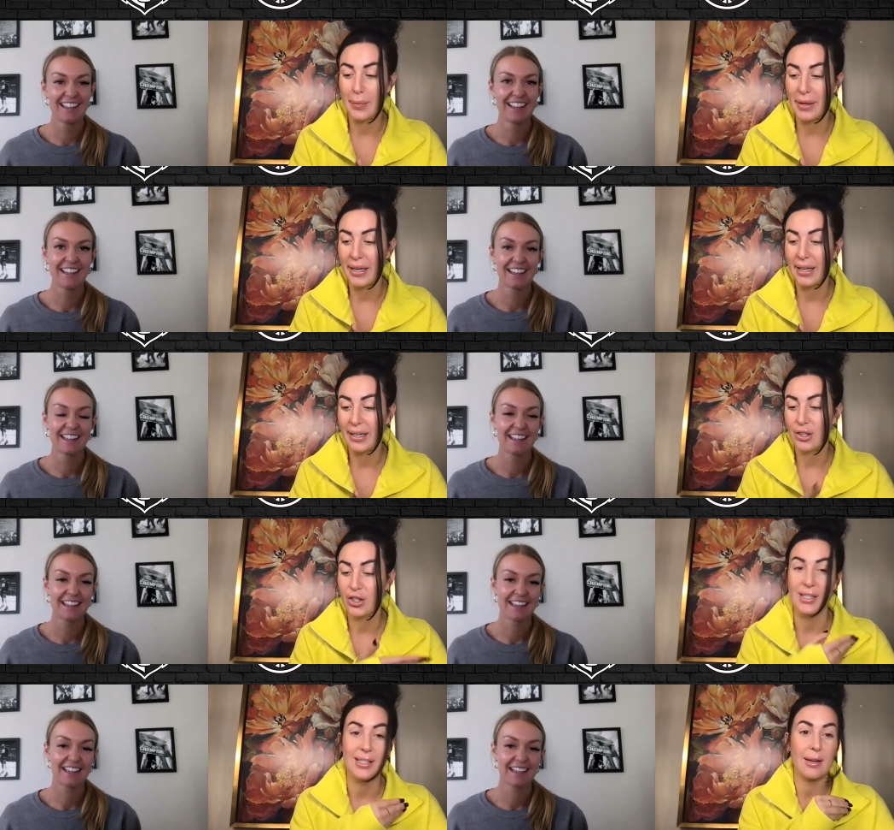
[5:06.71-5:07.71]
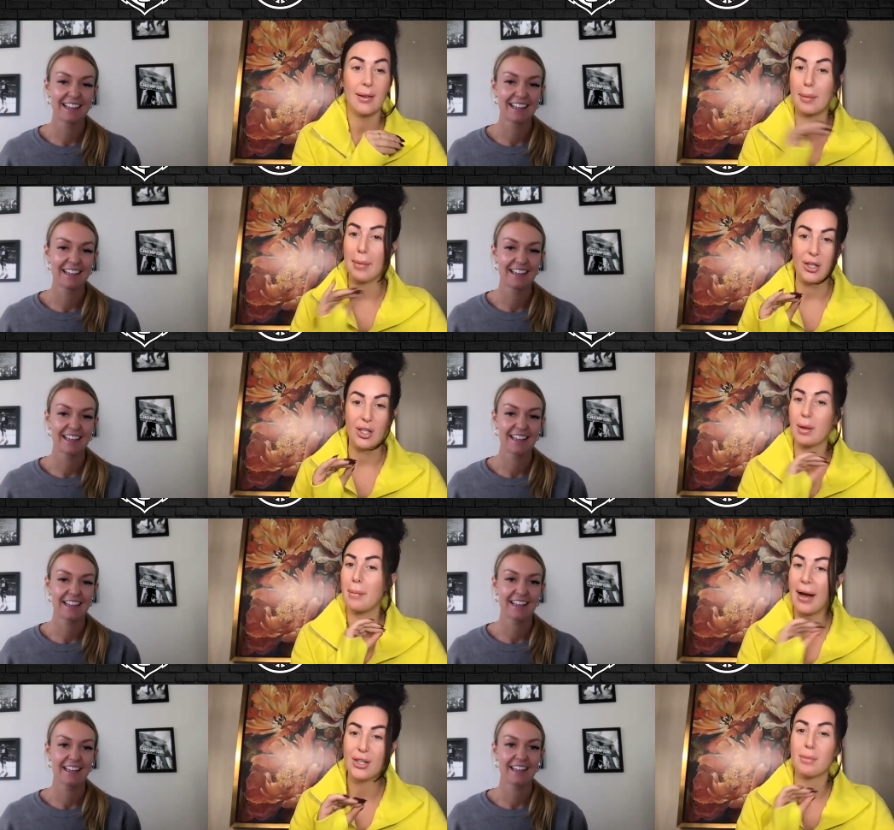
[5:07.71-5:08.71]
Speaker 1: to be just the matchup,
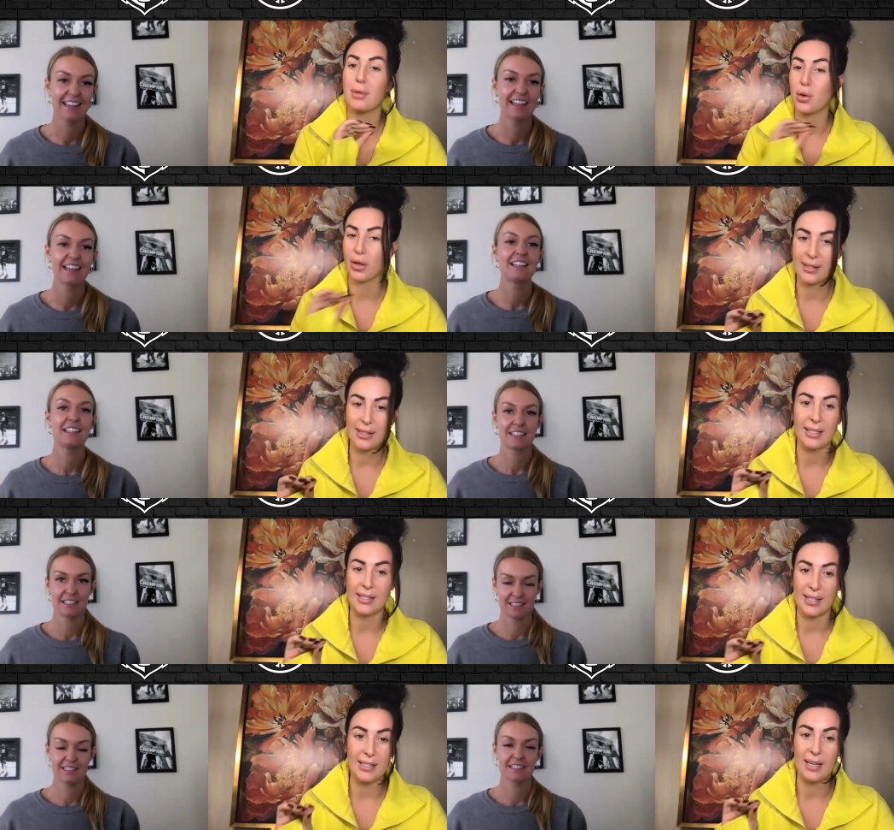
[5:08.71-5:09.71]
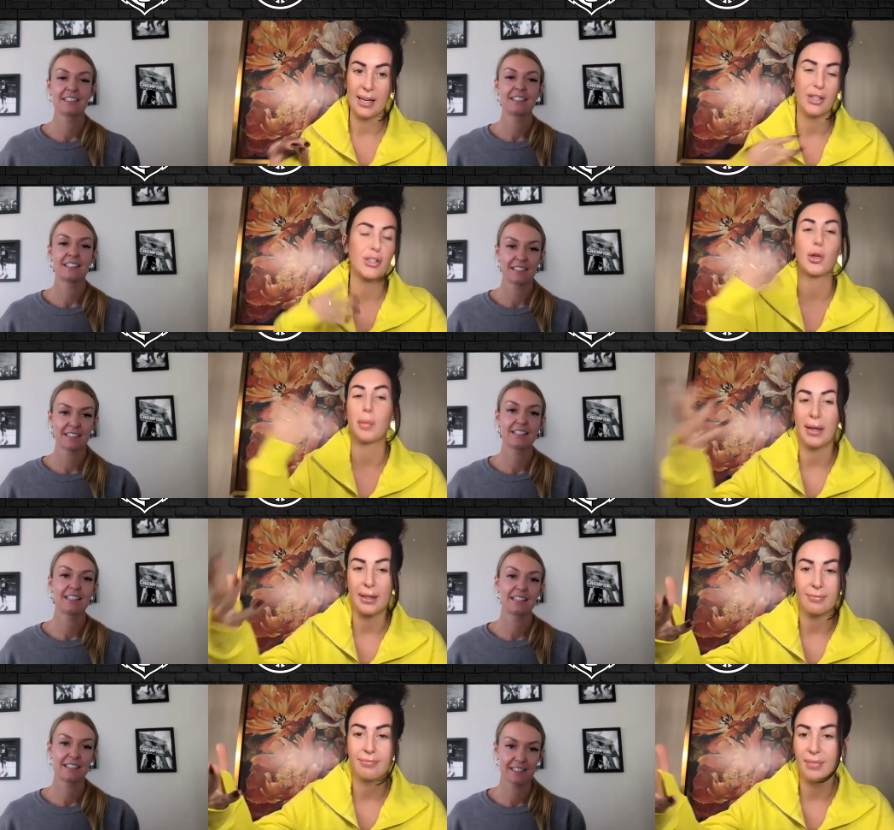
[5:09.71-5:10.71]
the matchup that you are excited to see tonight,
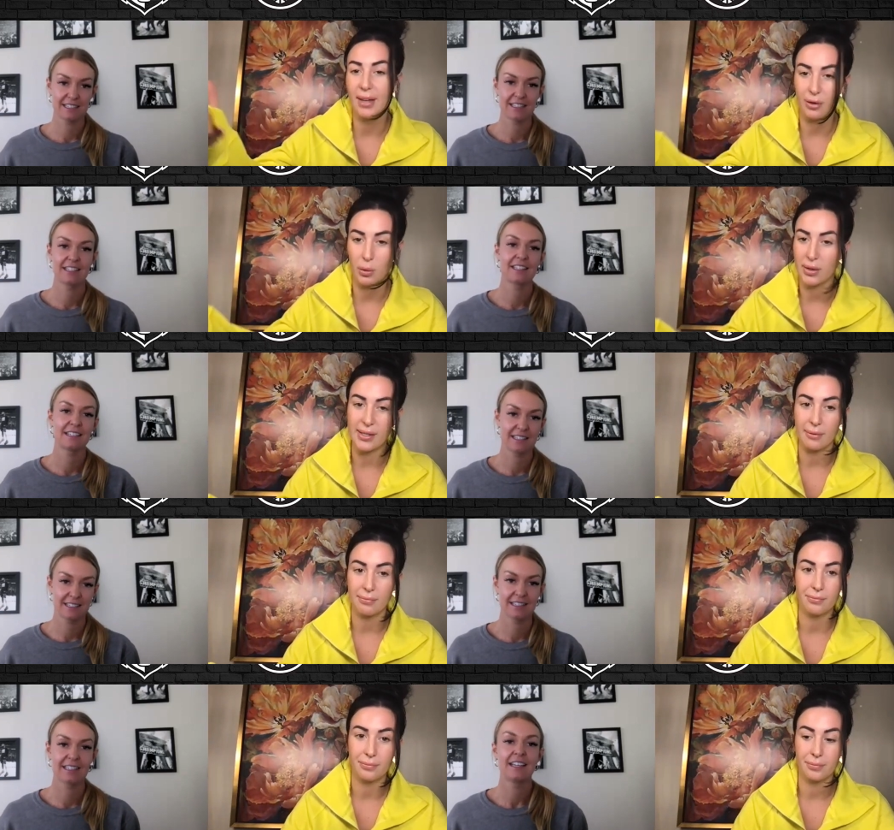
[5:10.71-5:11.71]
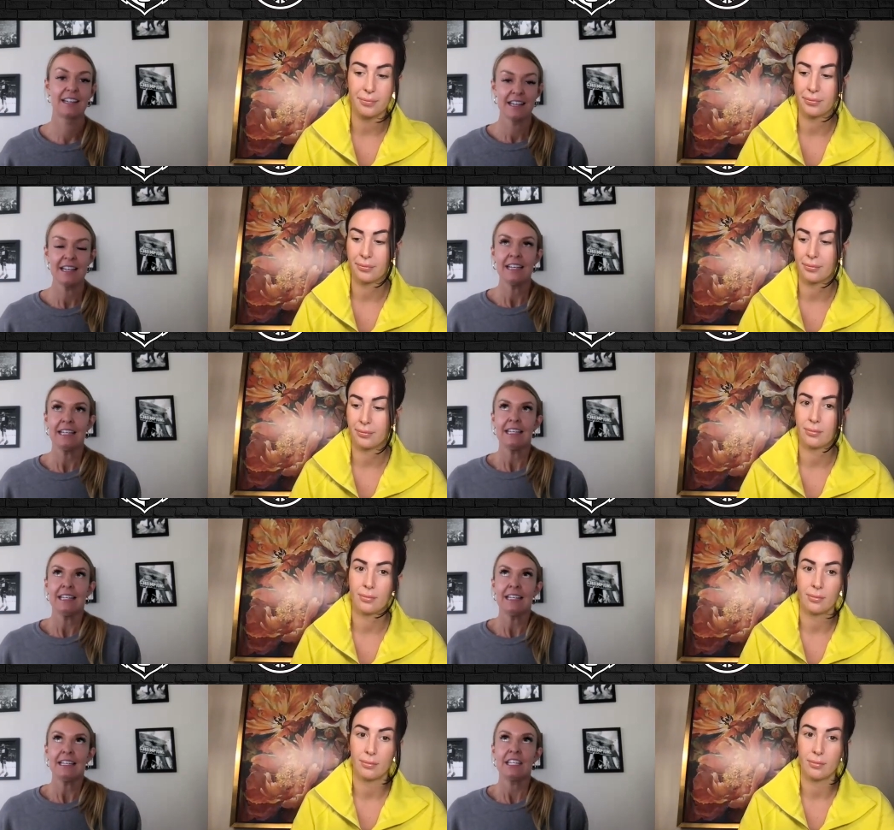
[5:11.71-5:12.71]
assuming everyone's in.
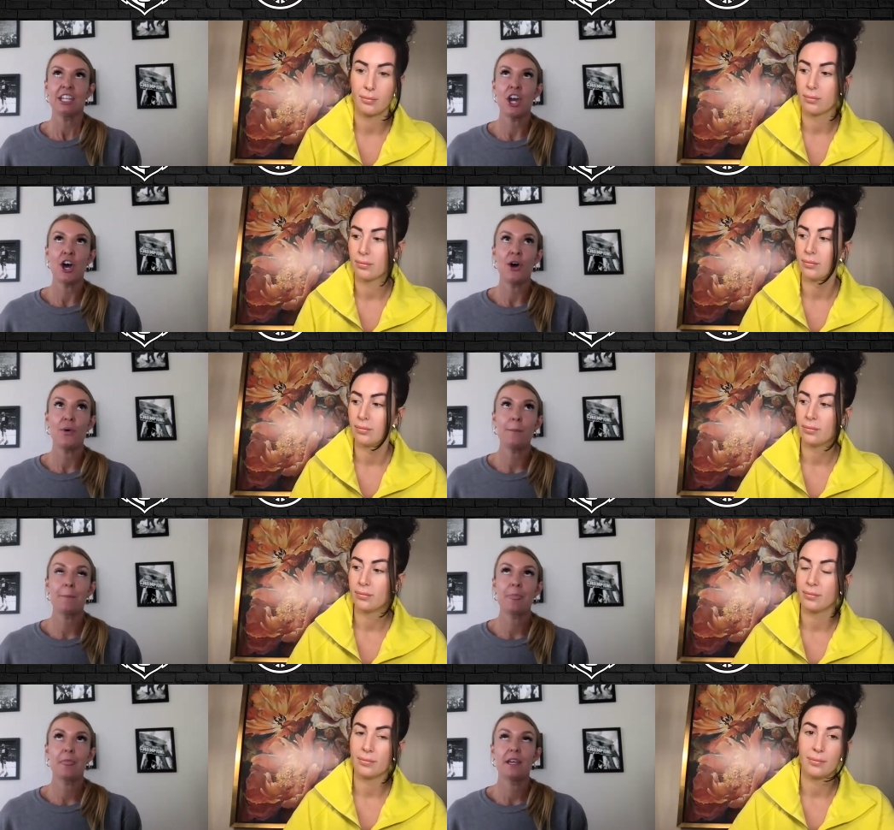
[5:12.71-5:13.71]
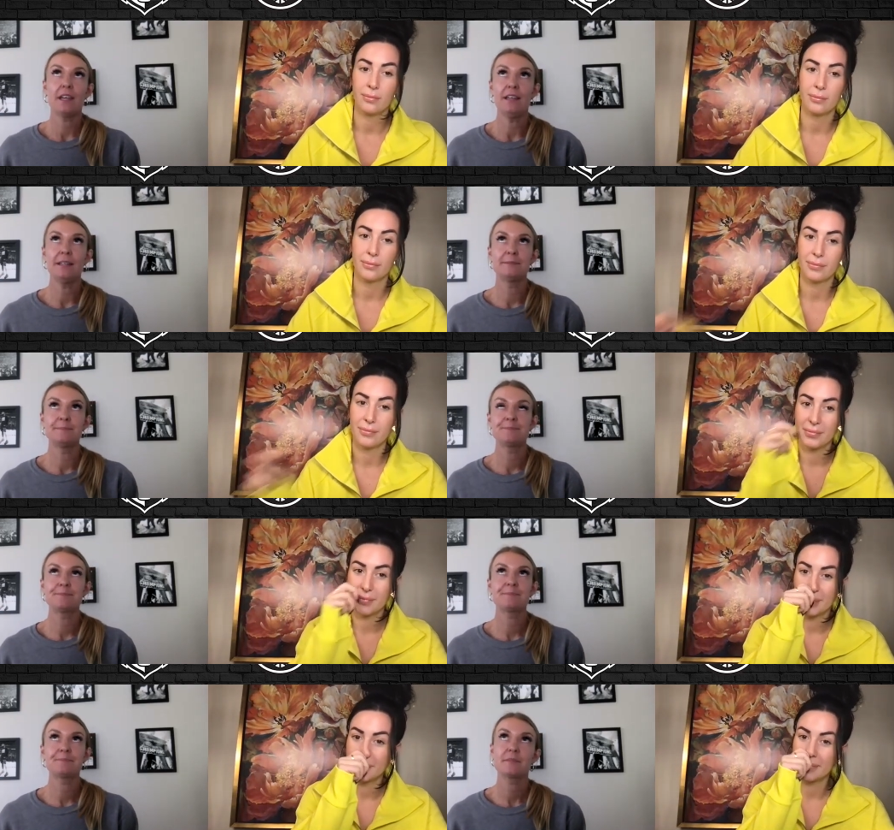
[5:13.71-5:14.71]
Speaker 2: You know,
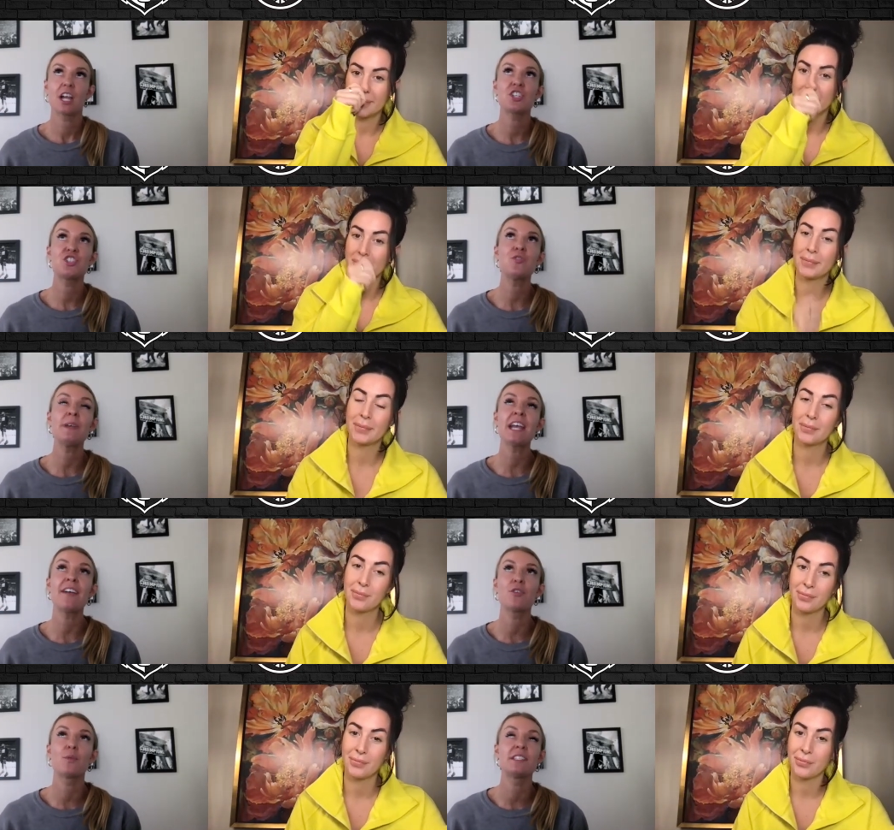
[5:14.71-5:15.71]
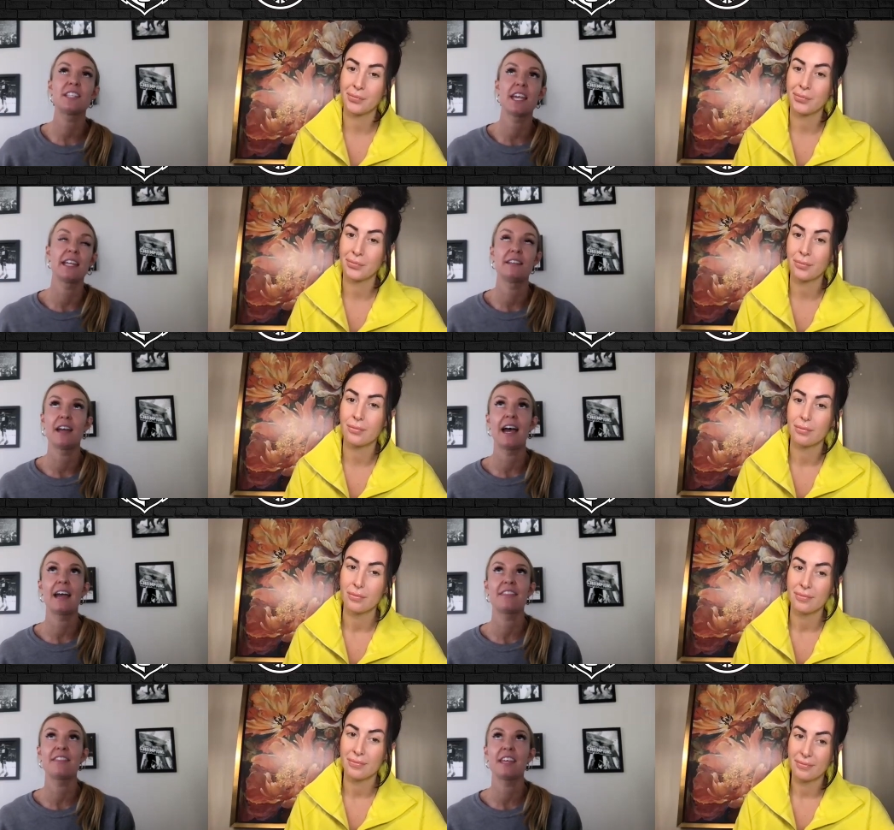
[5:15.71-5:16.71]
assuming everyone's in,
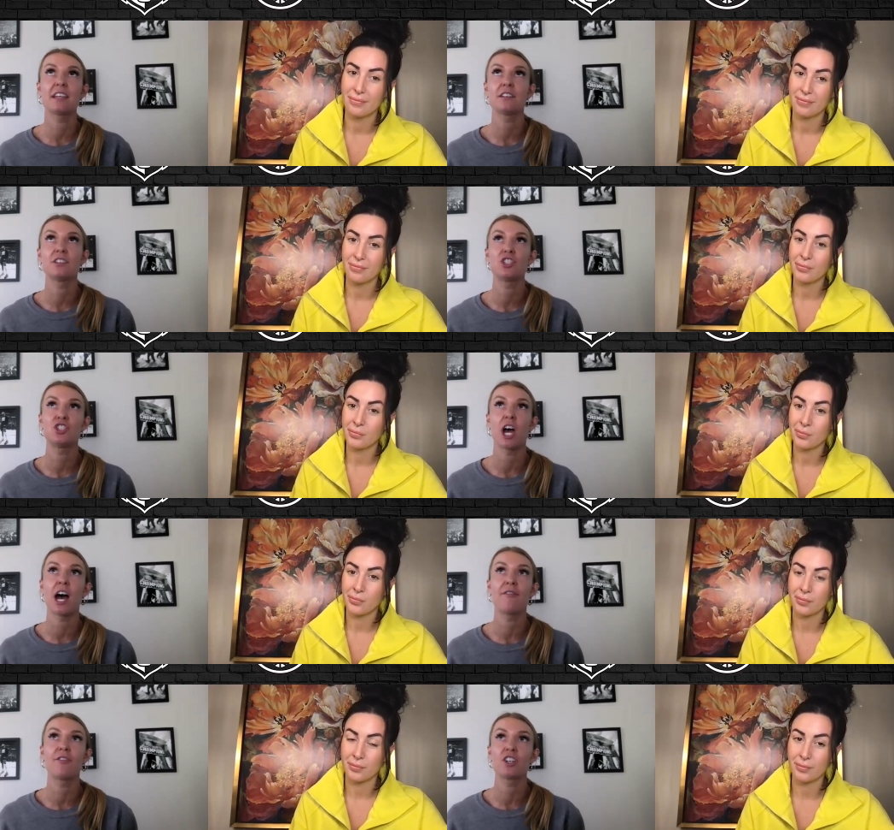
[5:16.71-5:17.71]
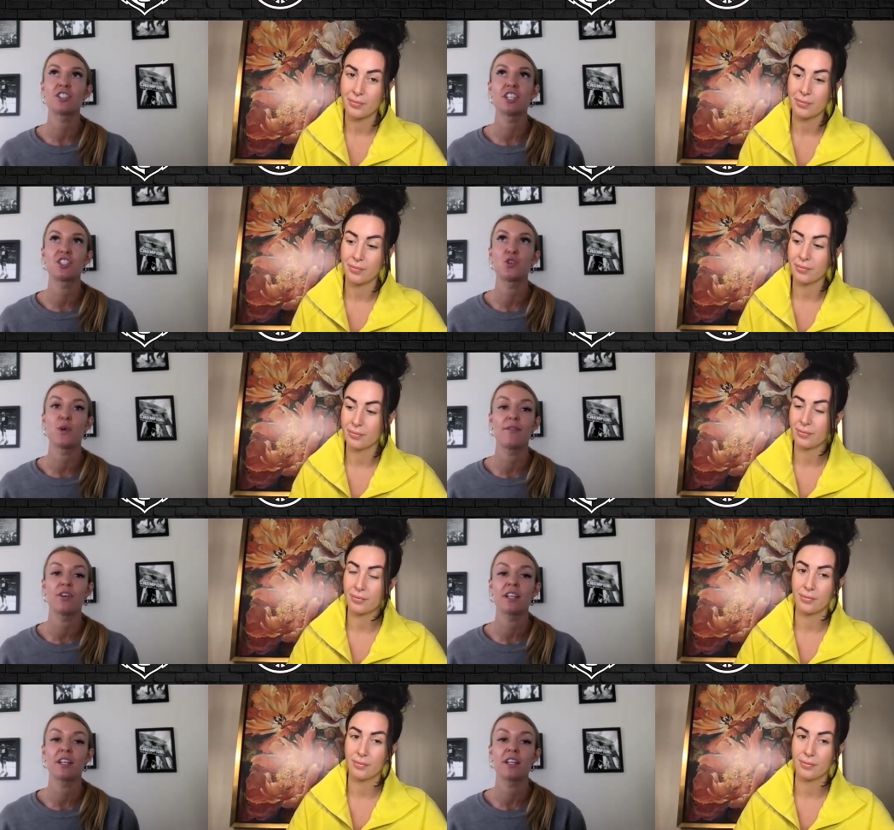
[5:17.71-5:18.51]
I think Ja versus whoever it